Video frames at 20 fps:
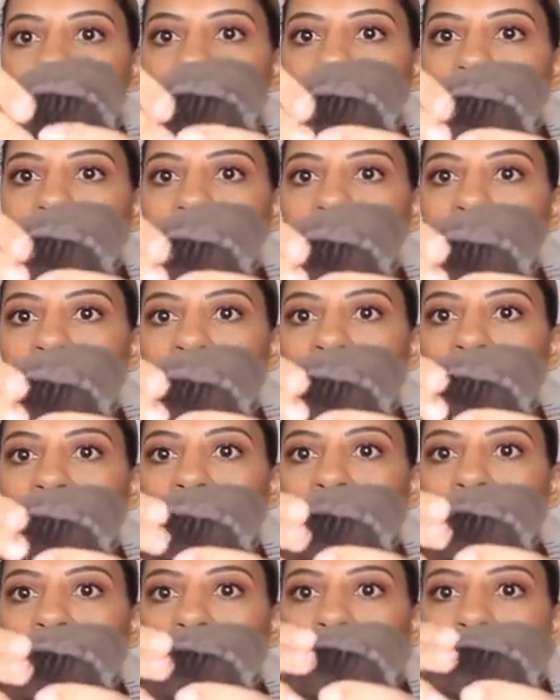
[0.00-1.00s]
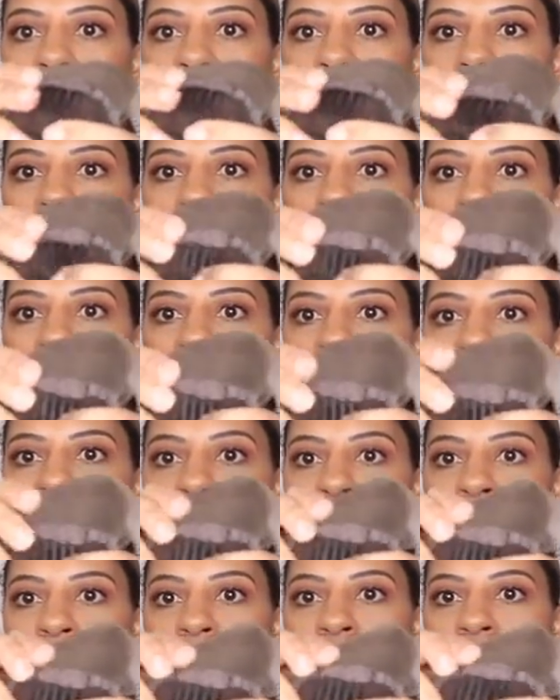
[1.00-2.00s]
and we're going to
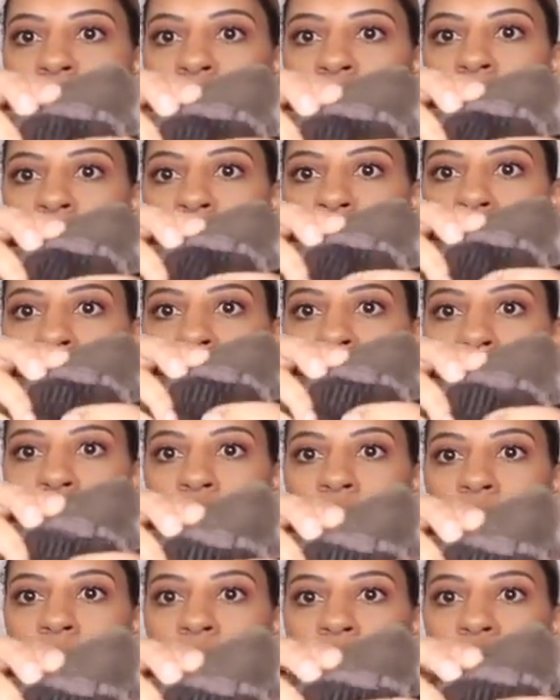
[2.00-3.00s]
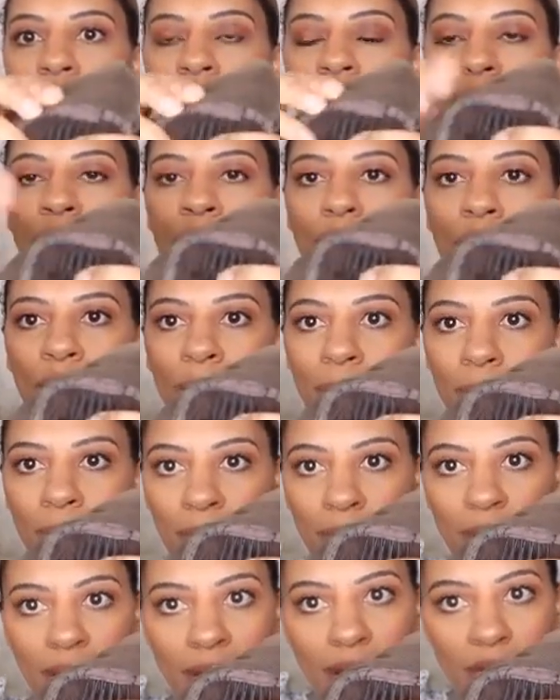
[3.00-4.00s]
use these combs to grip
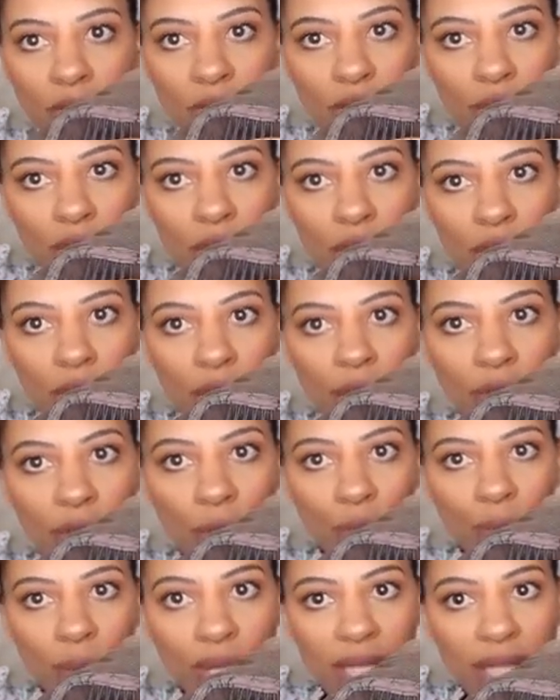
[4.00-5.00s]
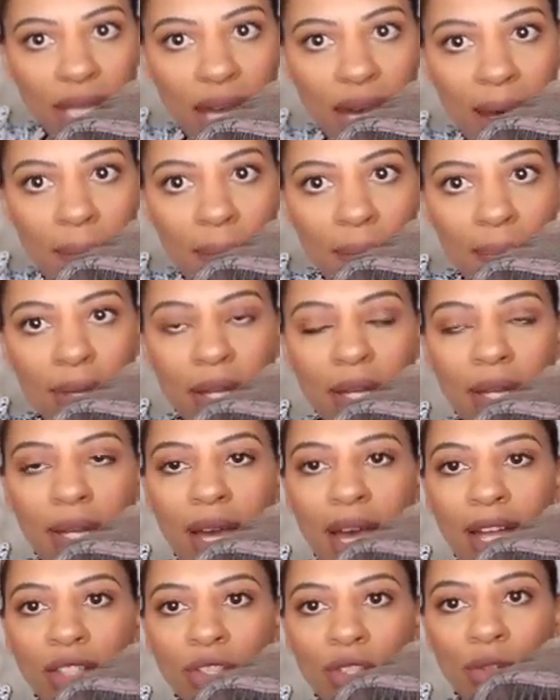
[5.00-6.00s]
into the wig cap
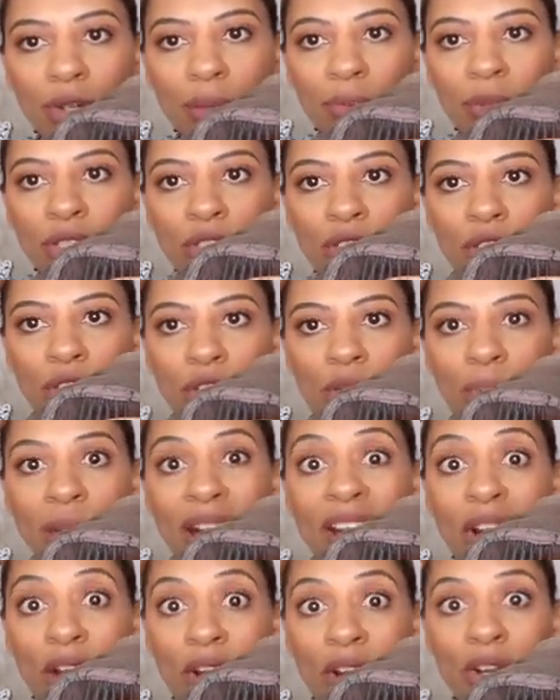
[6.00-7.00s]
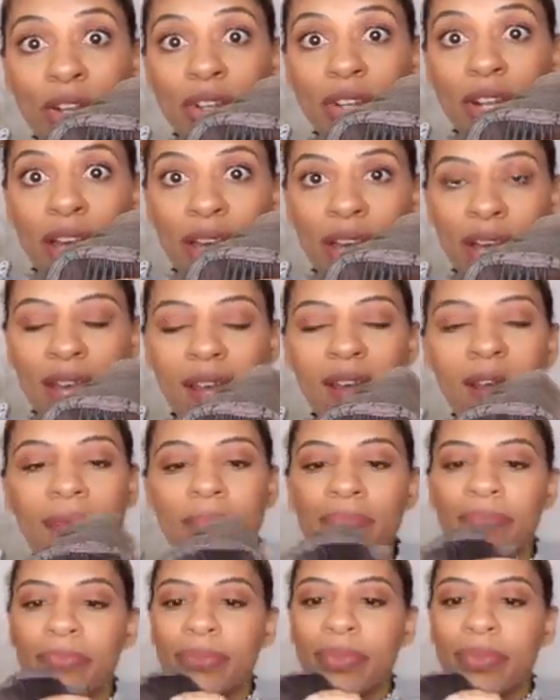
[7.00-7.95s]
and to grip into my own hair.